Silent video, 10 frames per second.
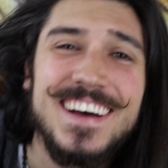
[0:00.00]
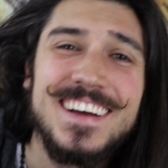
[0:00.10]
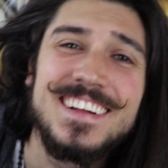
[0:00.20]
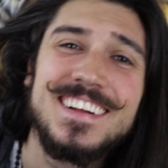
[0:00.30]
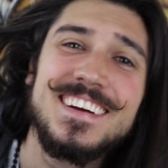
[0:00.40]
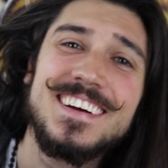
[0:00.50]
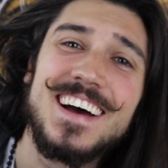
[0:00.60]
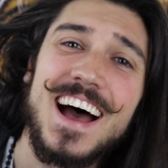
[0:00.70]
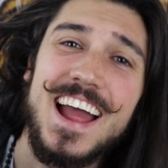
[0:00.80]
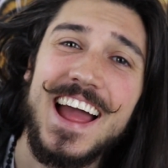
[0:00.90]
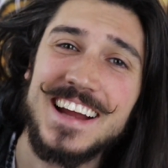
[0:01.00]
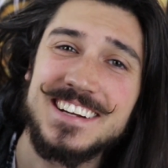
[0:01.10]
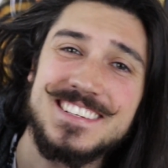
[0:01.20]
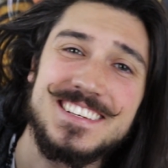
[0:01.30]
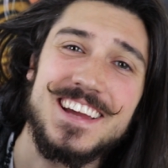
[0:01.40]
I
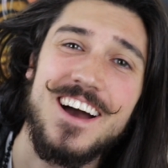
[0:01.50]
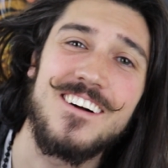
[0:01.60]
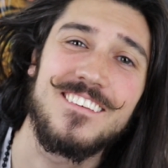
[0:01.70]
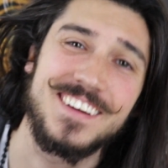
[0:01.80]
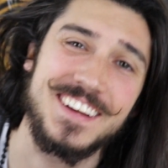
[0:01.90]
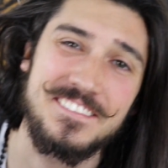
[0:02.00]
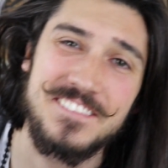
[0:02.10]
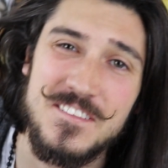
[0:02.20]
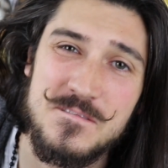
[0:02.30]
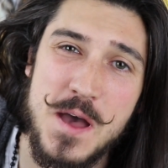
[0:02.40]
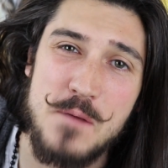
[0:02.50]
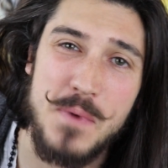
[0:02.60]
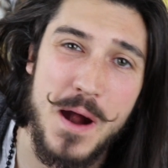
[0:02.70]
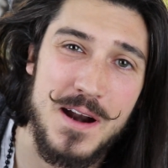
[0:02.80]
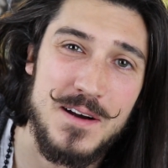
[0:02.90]
actually already filmed that
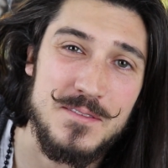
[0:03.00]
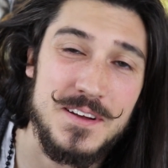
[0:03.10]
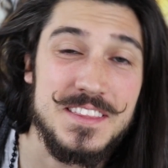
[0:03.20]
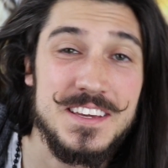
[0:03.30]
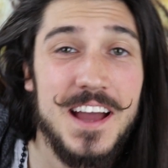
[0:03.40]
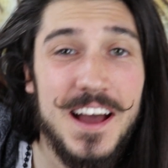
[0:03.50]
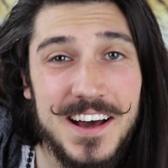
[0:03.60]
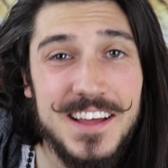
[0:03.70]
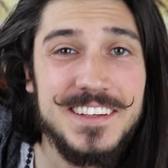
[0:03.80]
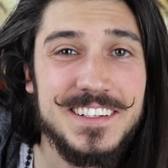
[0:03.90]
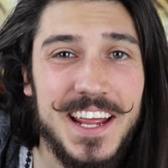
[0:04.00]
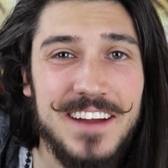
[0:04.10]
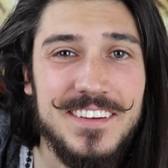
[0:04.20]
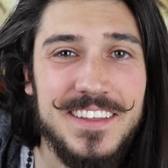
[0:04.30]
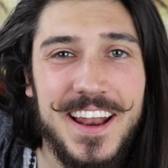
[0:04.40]
part with the other
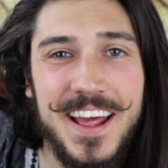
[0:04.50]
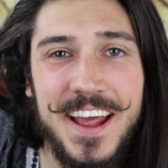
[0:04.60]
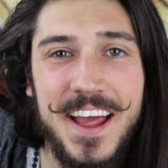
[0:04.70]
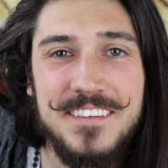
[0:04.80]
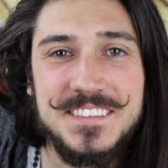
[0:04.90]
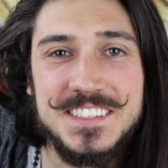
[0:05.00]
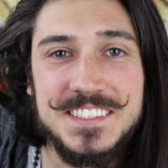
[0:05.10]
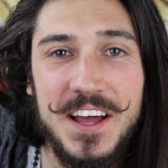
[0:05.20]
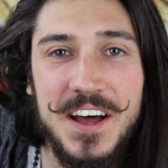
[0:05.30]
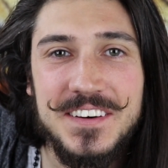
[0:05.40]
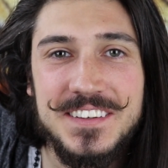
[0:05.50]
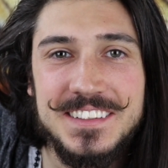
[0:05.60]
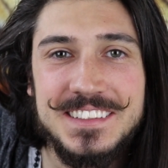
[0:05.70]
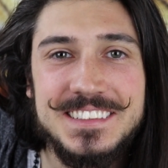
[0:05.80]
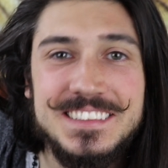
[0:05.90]
camera that I have, so
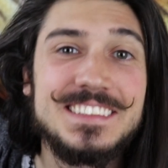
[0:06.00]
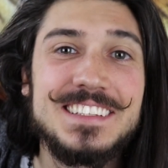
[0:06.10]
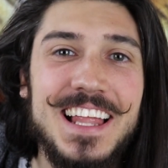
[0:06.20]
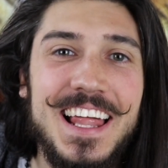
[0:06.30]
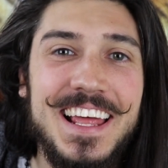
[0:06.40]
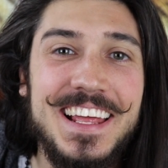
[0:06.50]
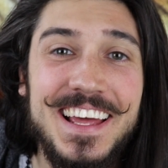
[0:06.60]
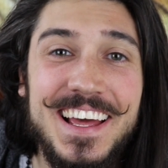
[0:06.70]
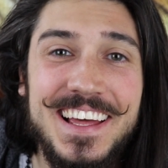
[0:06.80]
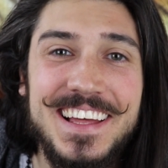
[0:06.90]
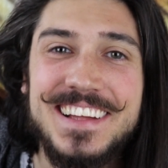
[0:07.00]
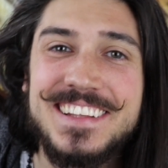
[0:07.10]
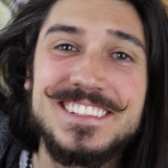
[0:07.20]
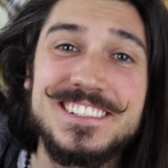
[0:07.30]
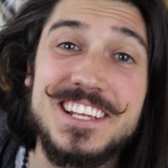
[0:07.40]

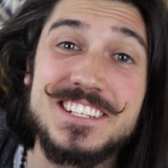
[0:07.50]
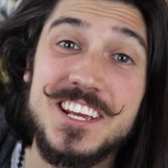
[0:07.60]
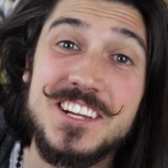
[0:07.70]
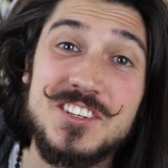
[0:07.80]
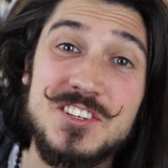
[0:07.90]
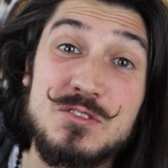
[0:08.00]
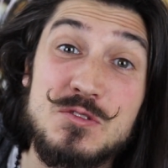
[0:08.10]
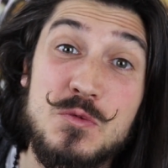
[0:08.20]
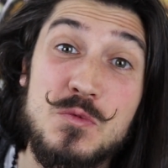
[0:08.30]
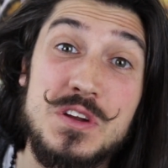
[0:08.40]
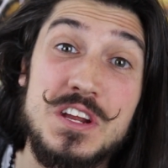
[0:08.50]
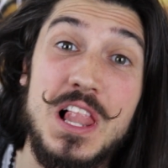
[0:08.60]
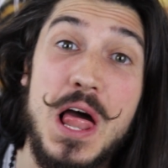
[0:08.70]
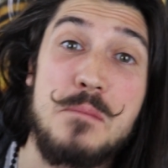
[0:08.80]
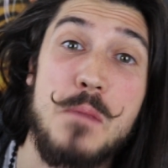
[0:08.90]
let's get to the real
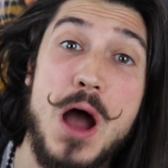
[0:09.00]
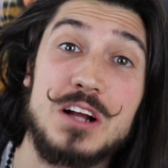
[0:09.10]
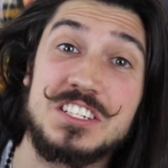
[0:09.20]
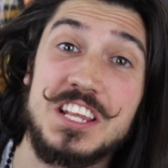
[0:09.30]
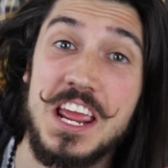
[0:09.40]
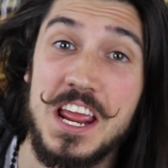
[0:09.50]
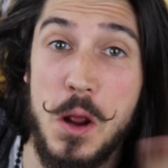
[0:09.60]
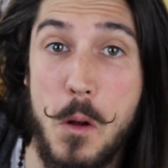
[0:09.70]
unboxing.